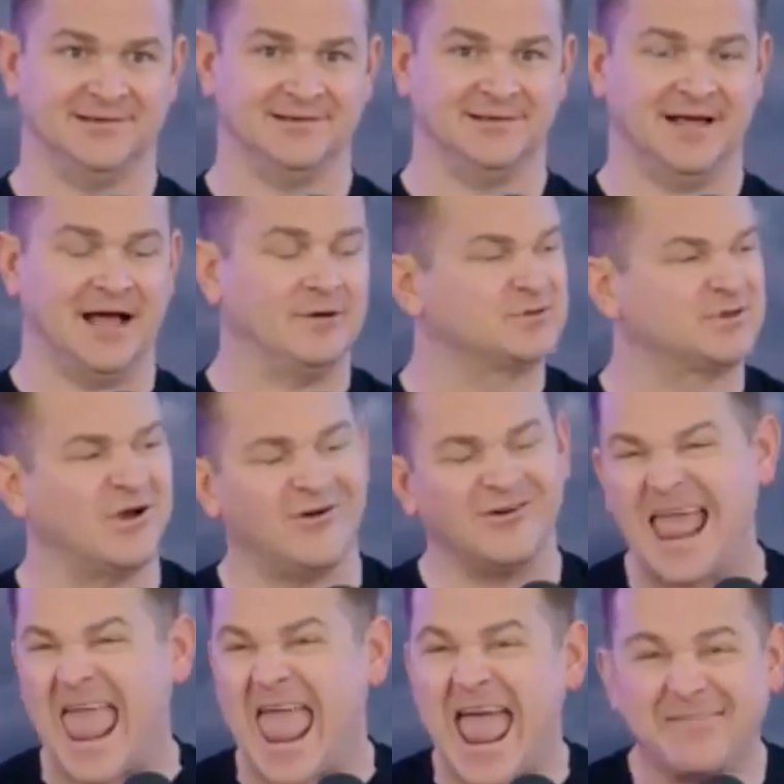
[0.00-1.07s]
I was calling
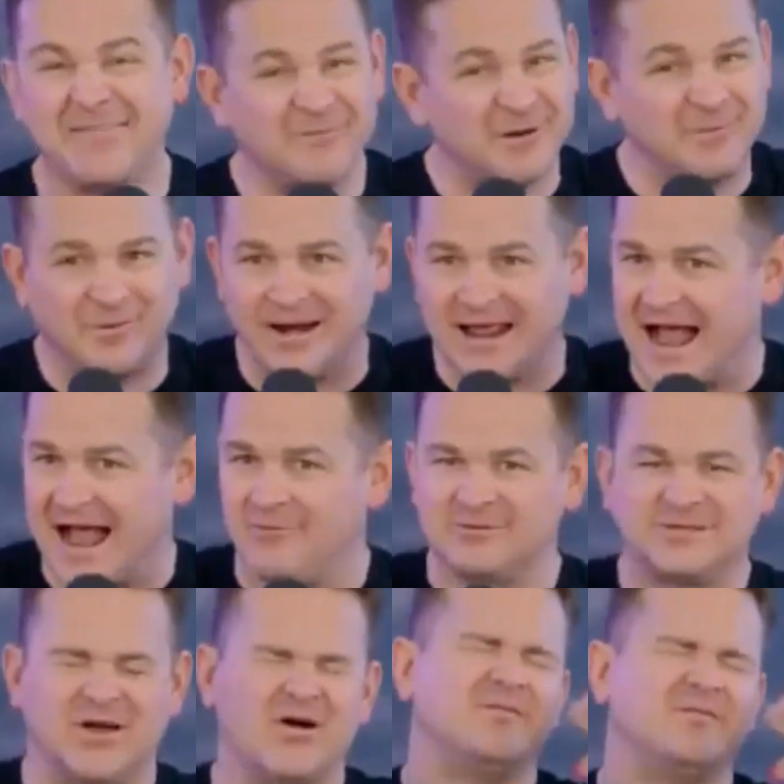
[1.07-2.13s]
everybody. I was
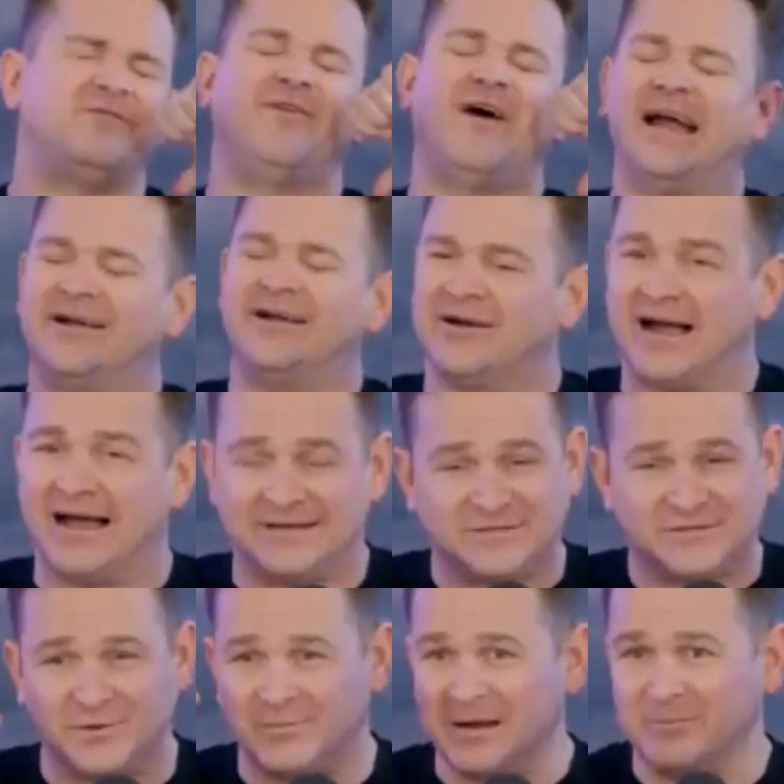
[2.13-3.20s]
on fire. I had
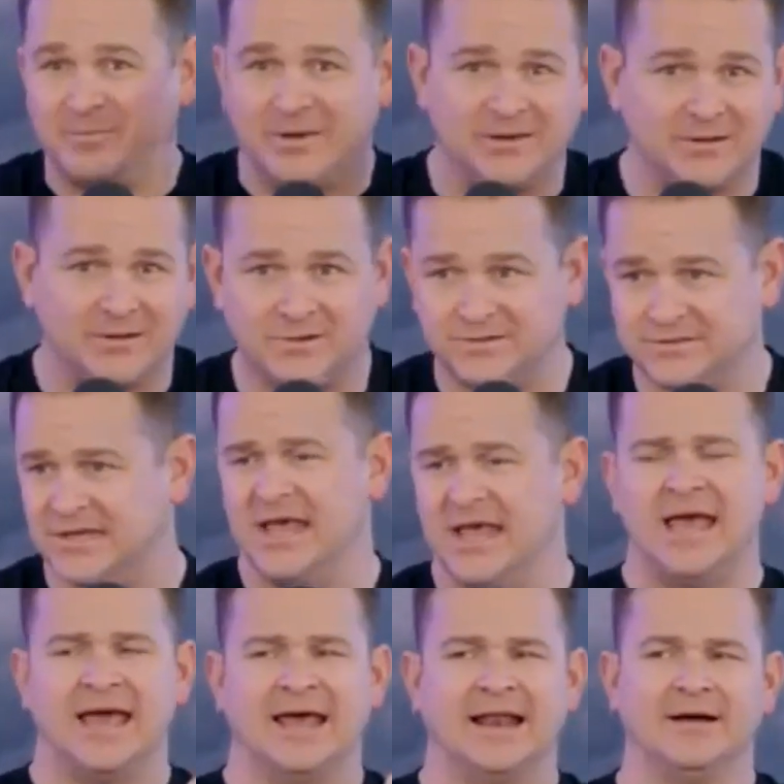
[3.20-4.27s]
so many bills,
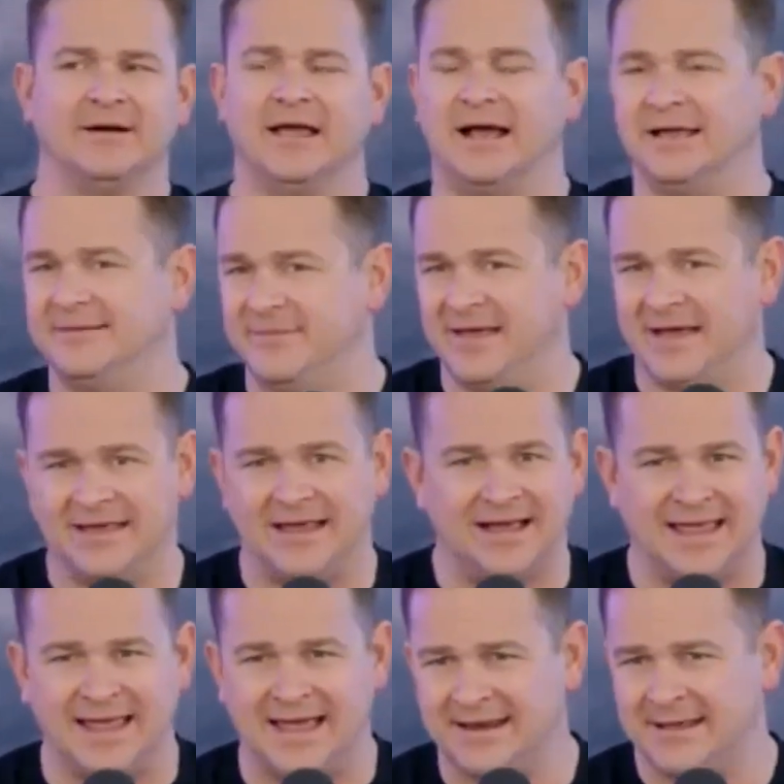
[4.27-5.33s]
and I
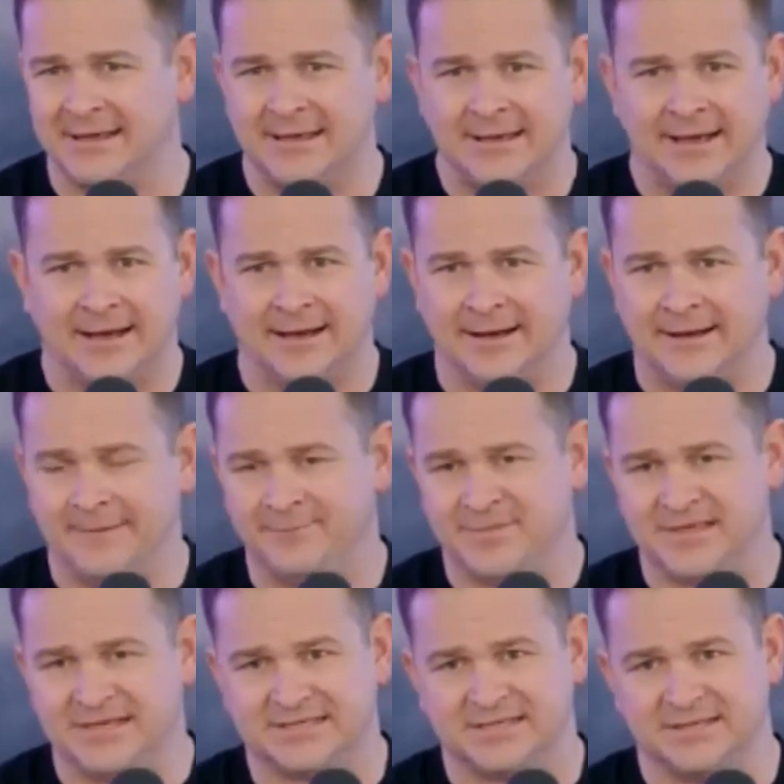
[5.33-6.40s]
had
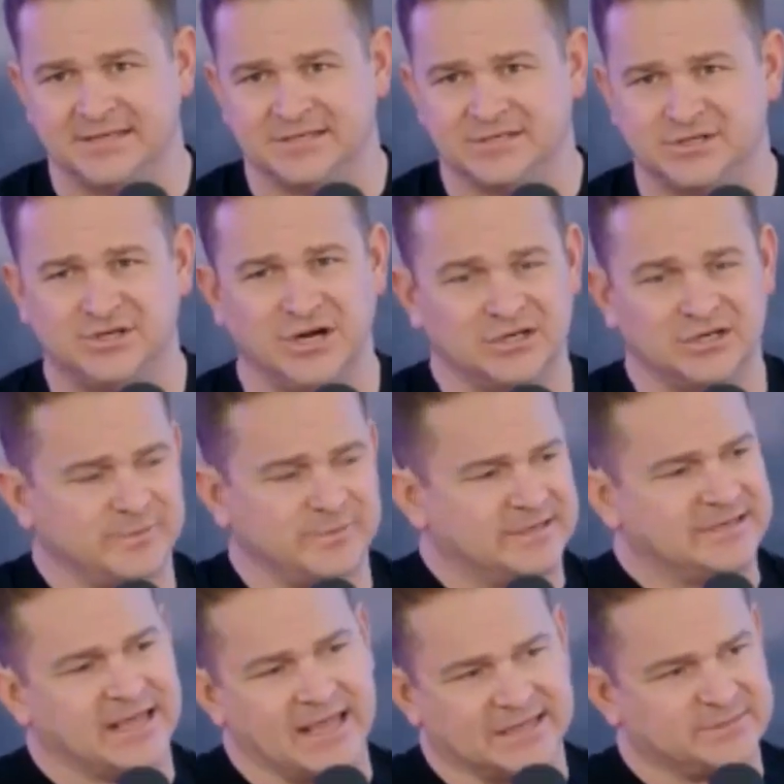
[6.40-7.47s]
this judgment
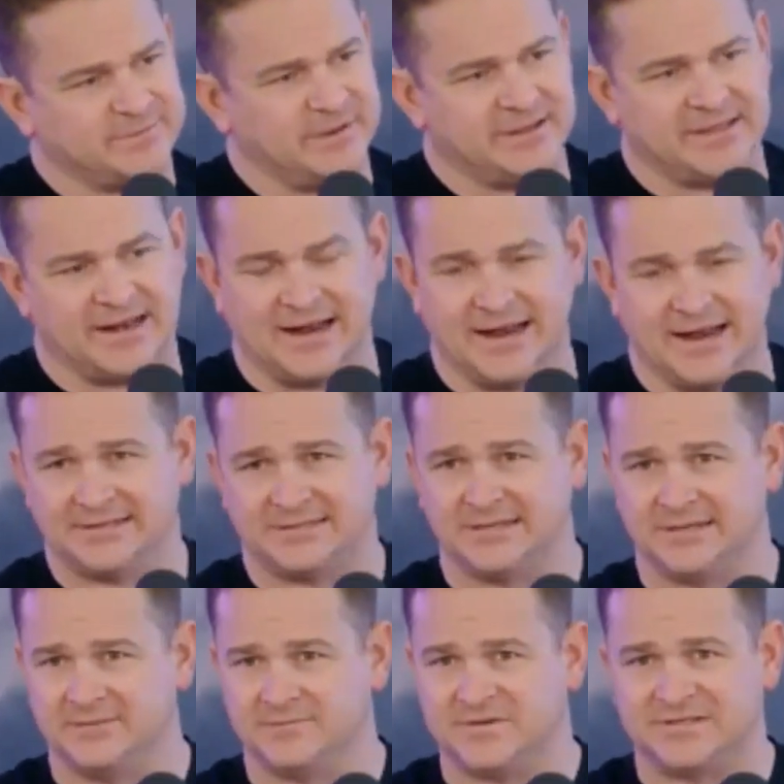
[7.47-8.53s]
against me that I had
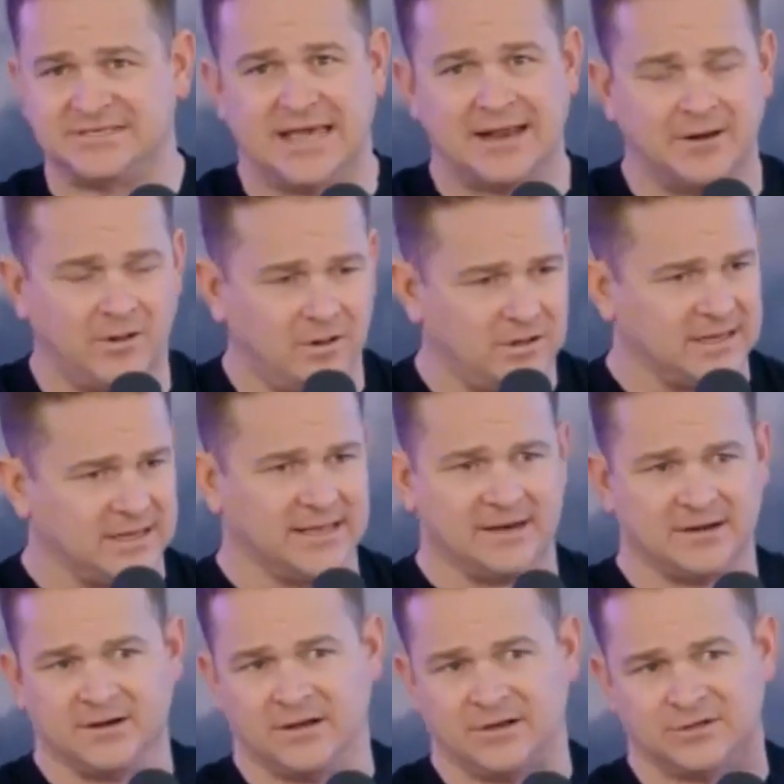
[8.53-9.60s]
to settle and get
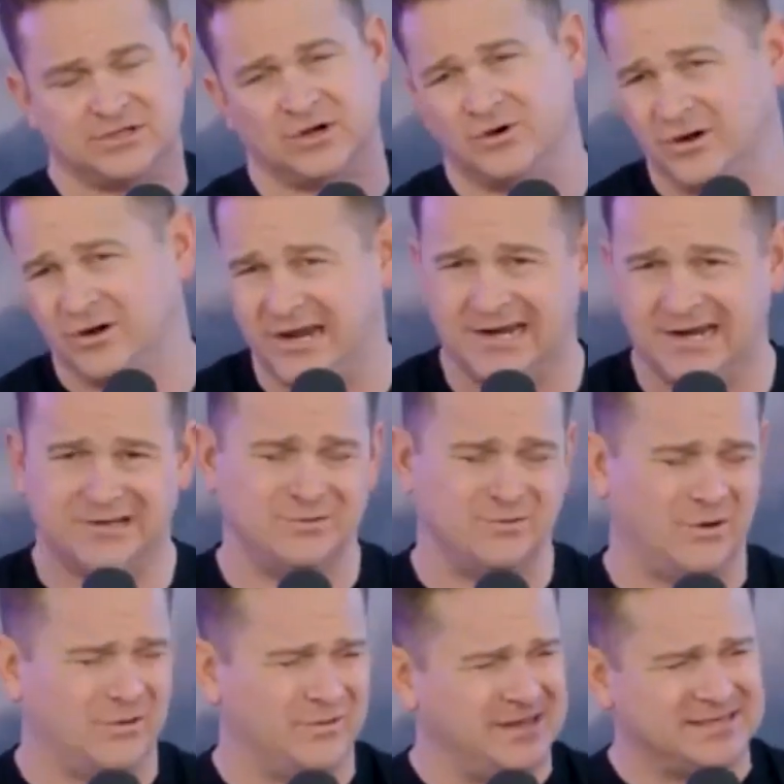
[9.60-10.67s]
an attorney and do
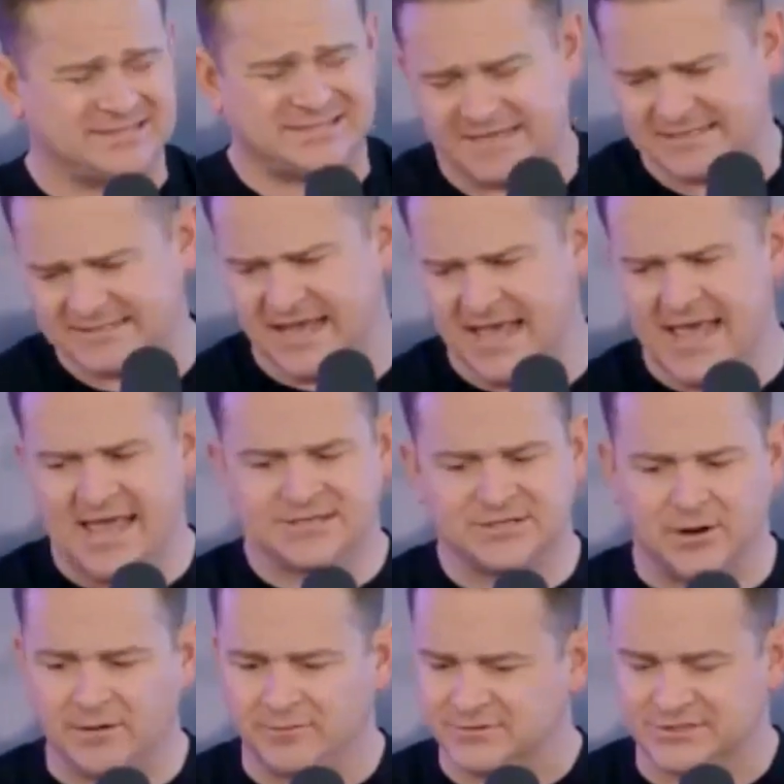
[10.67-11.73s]
all these things. So
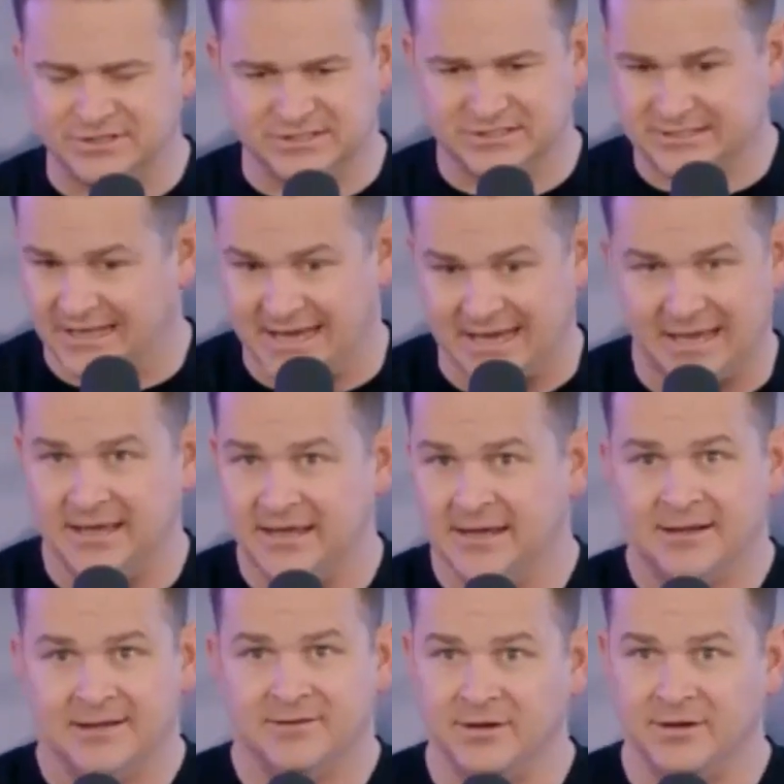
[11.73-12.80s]
I was just like,
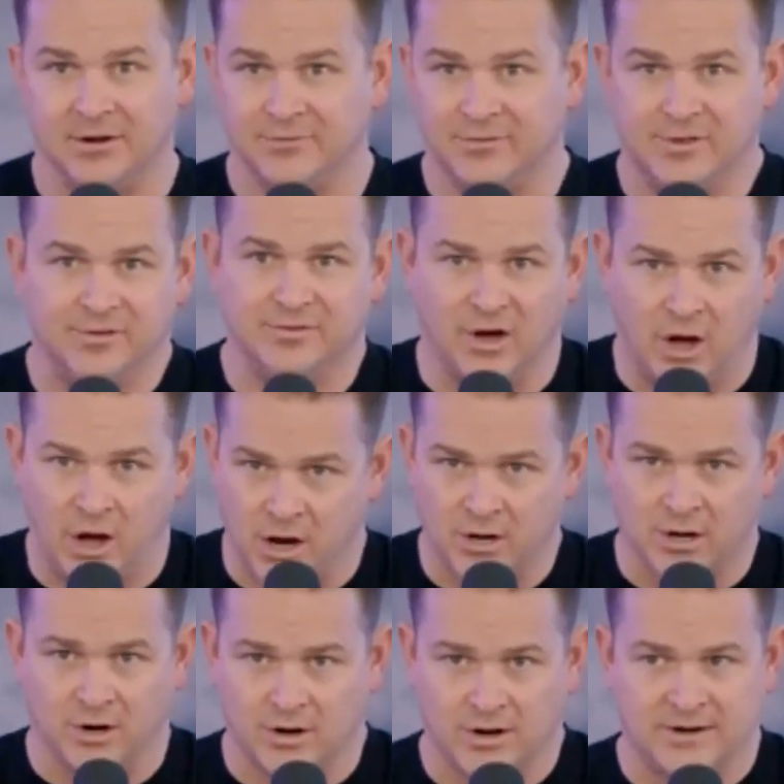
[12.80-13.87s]
the
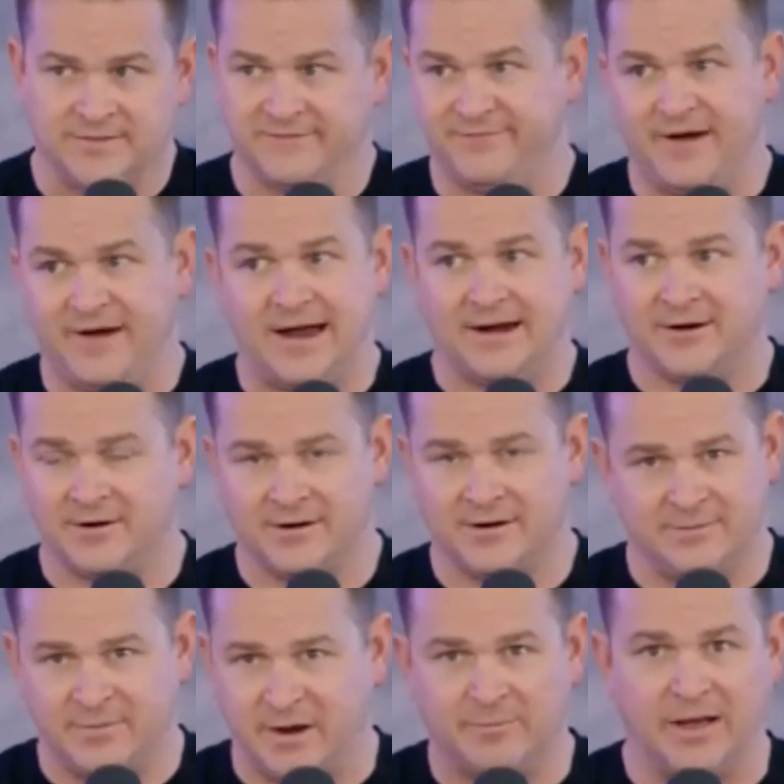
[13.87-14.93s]
hunger and the fire in
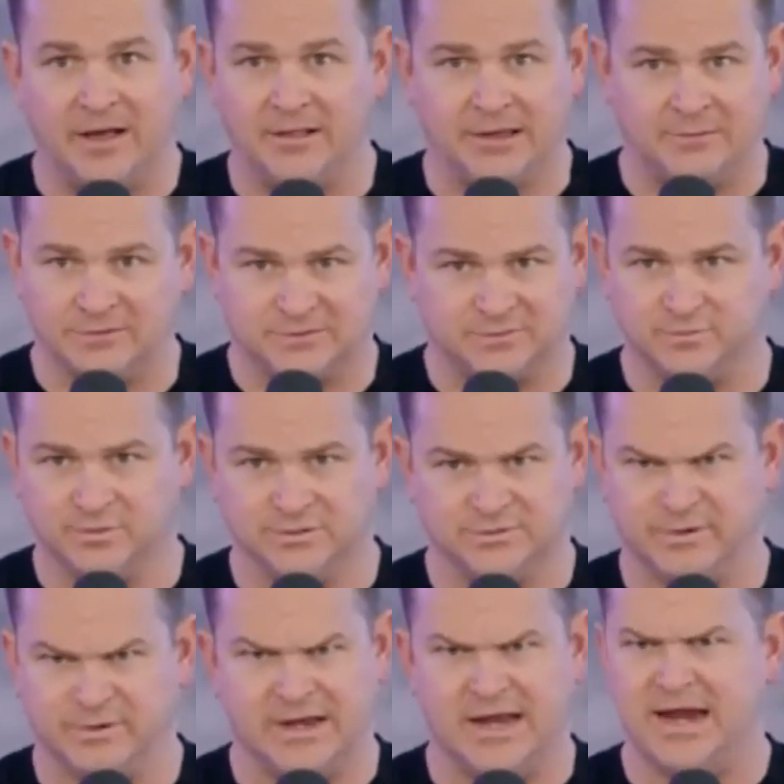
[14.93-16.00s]
my belly was
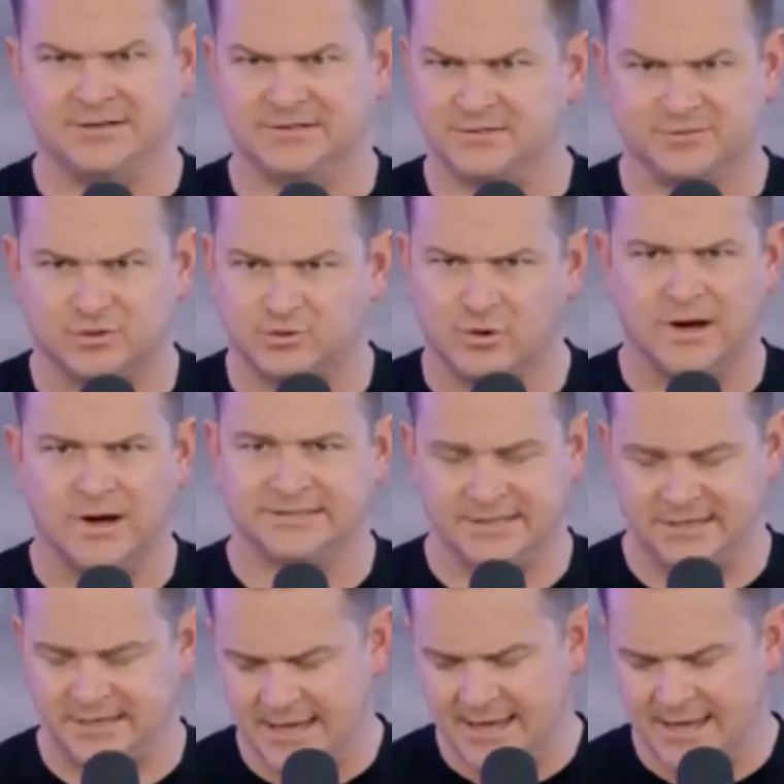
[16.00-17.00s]
bananas. It was crazy.